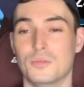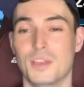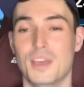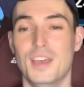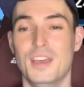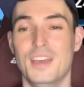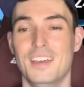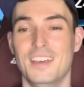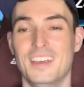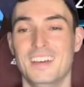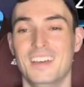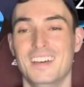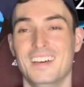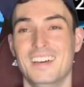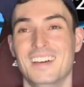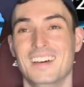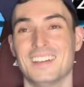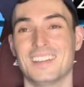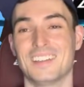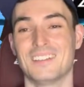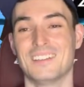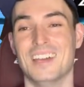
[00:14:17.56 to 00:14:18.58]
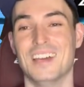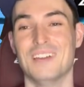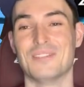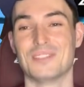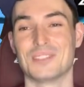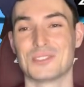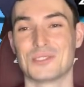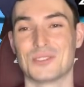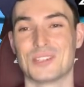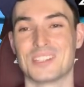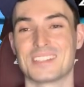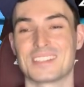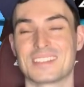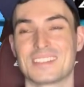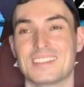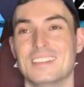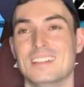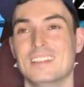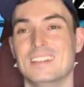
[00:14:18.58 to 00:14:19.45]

I don't have a choice.